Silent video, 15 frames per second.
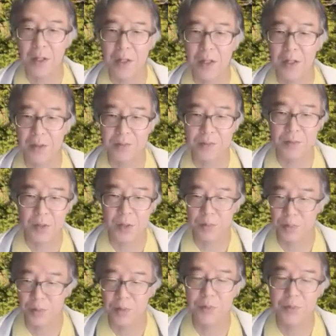the
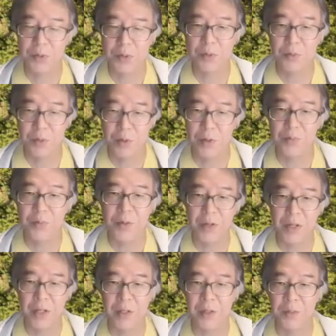proofs were
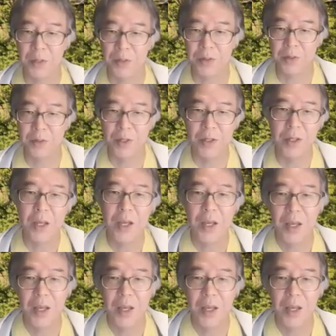very elementary,